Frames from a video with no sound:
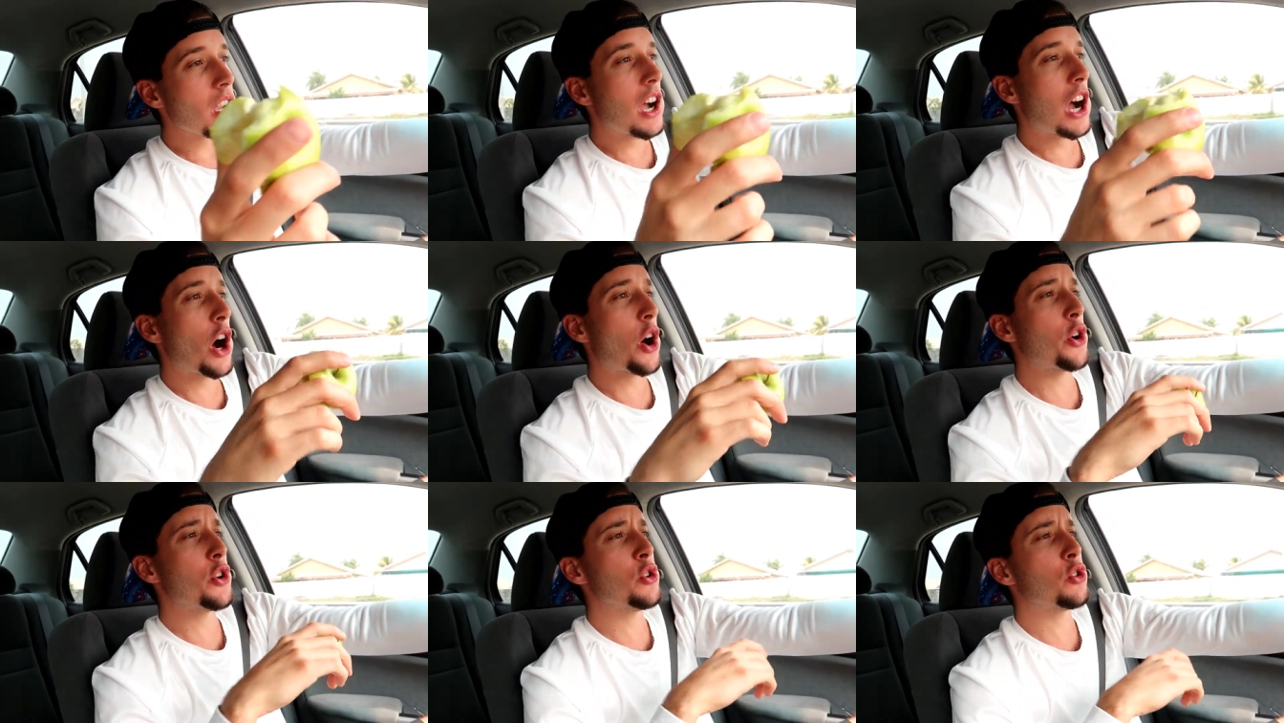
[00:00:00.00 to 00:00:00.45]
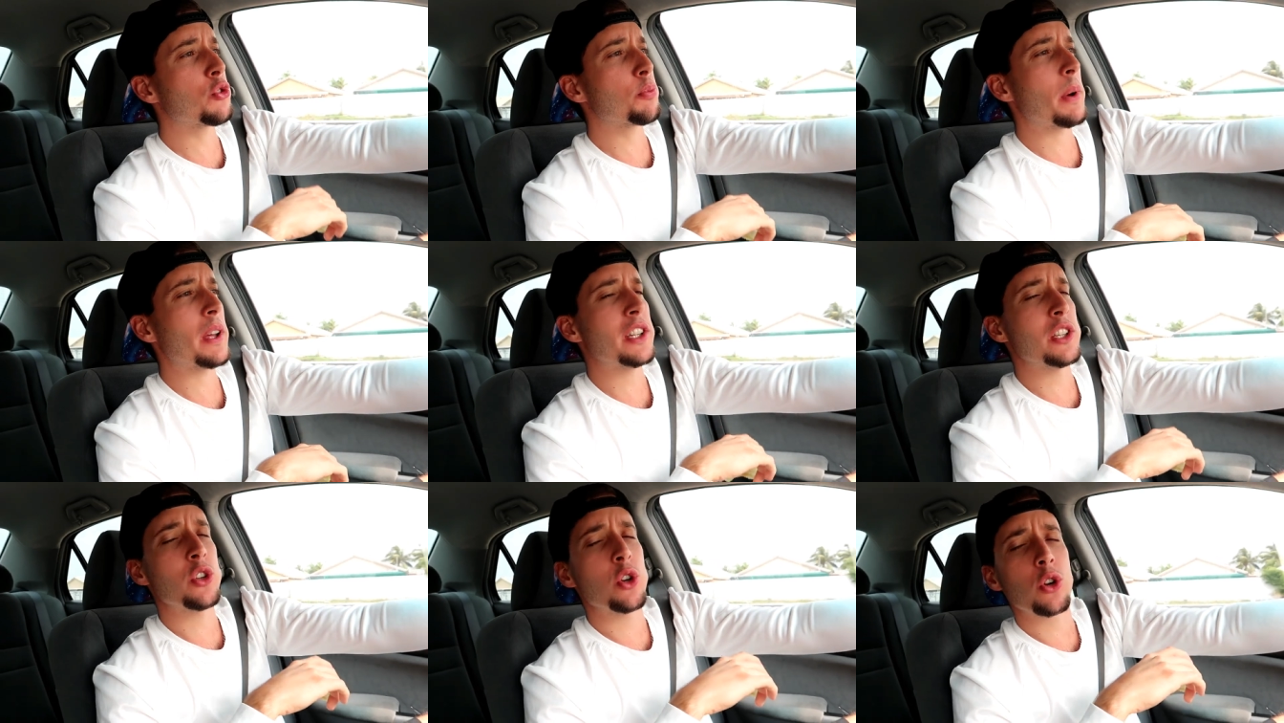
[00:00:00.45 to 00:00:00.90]
How are you
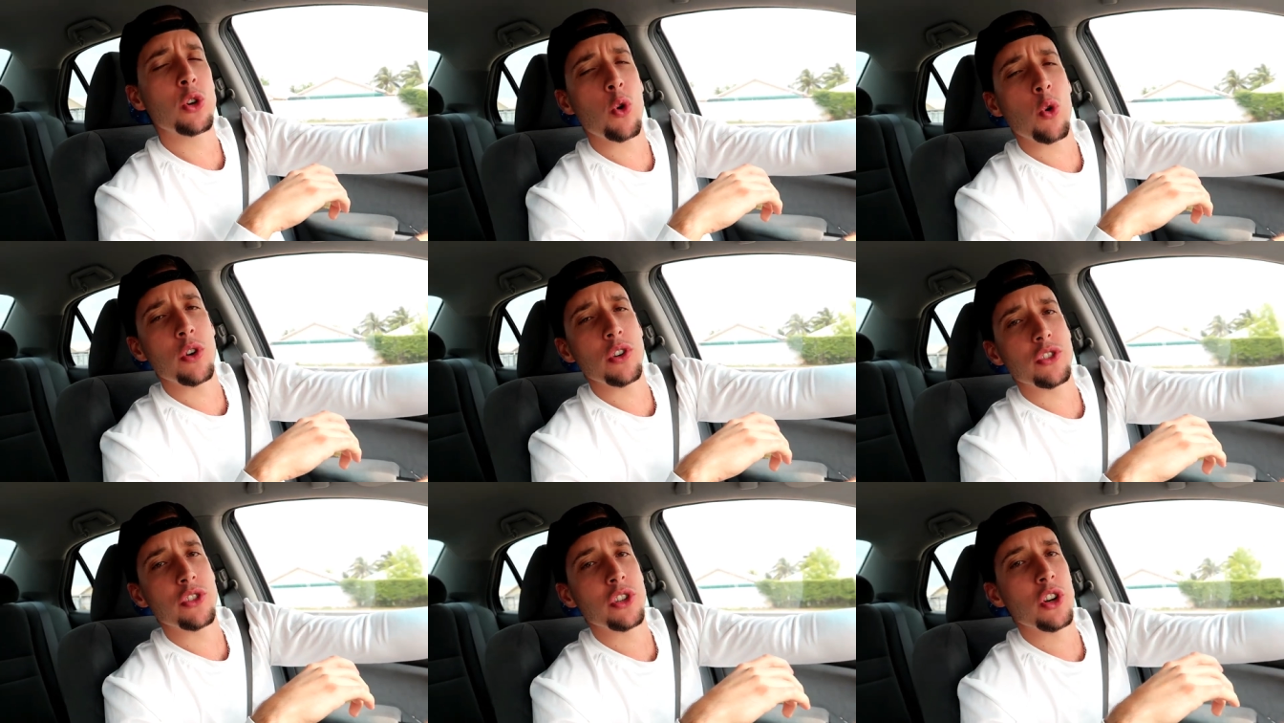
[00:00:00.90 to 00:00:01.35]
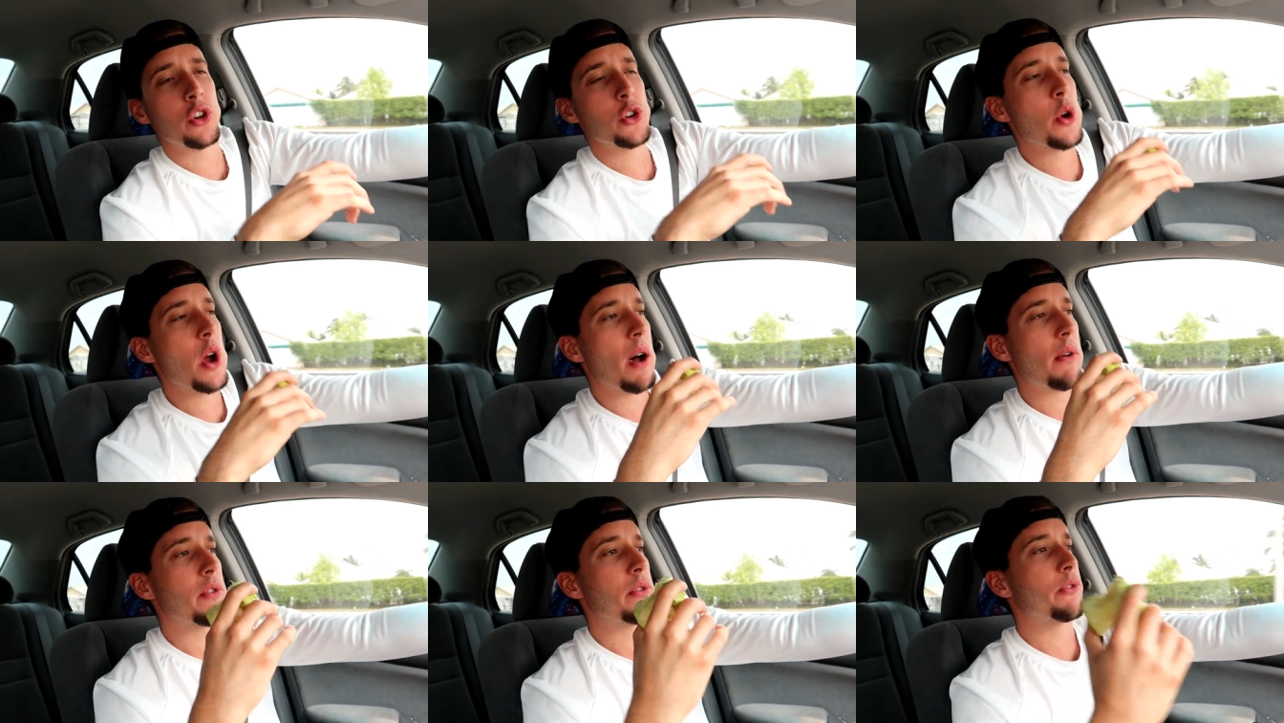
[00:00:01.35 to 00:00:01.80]
spending your quarantine? Are
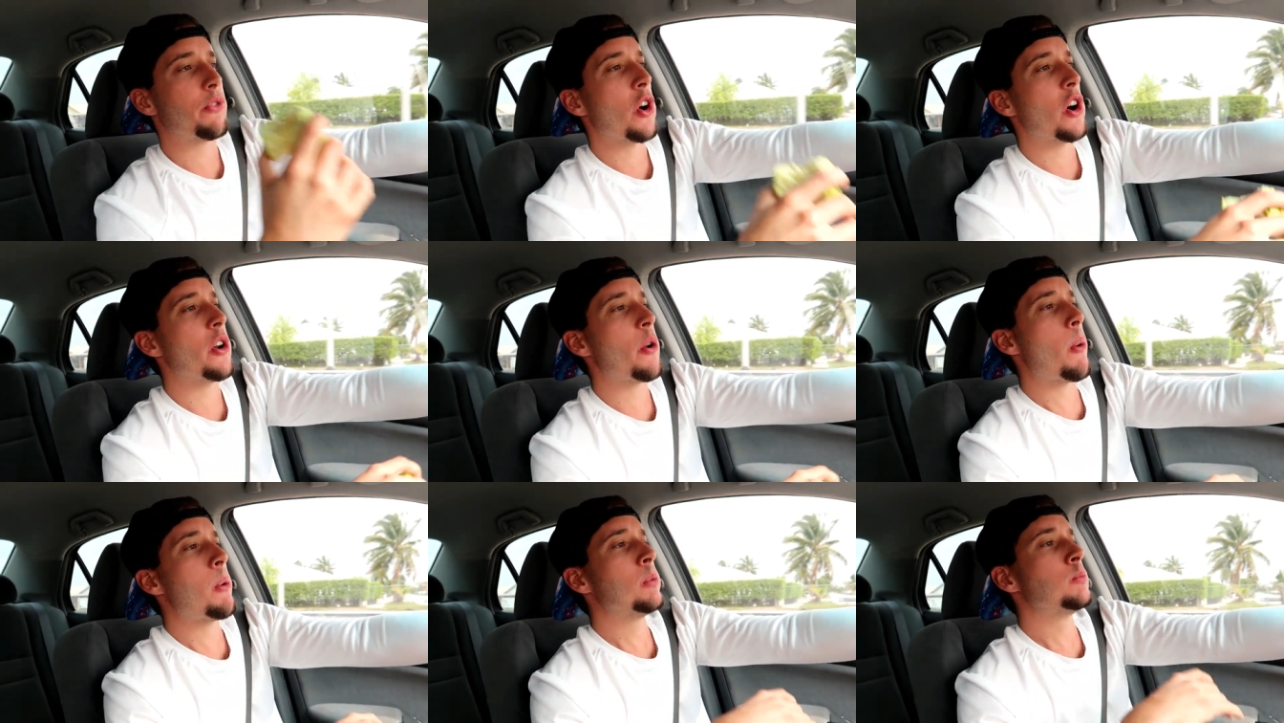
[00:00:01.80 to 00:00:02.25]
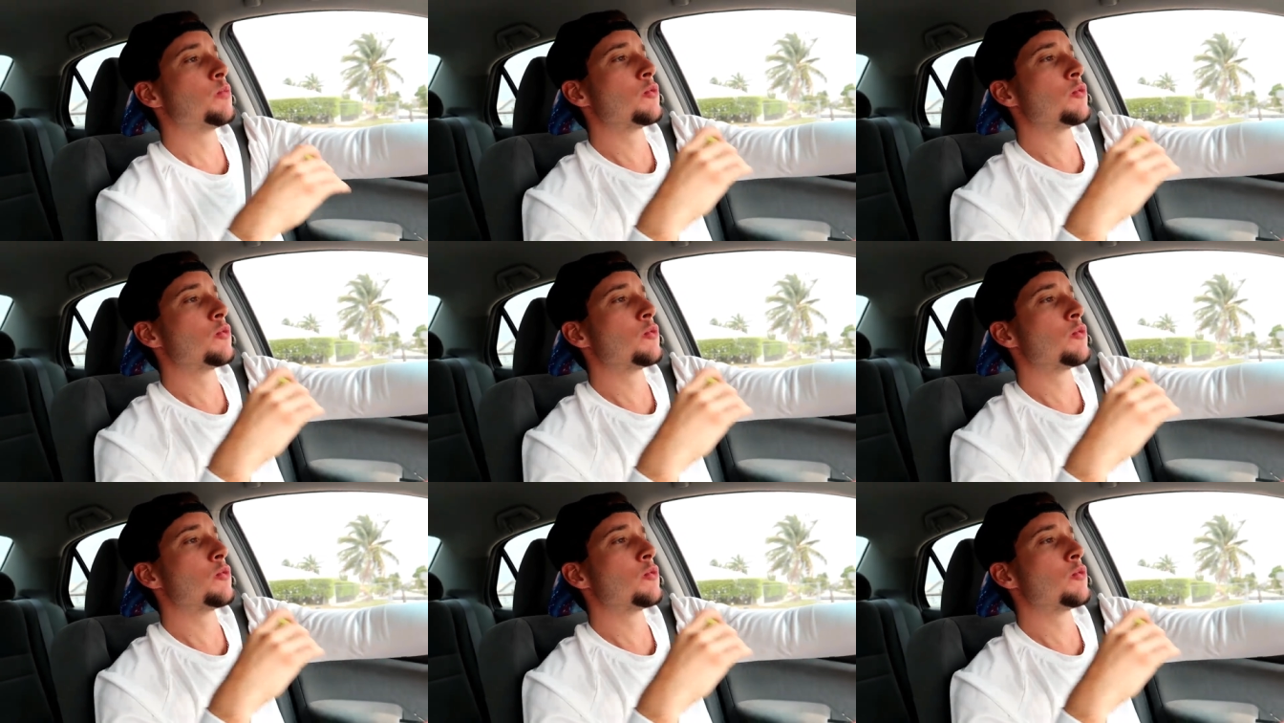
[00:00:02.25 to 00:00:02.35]
you having fun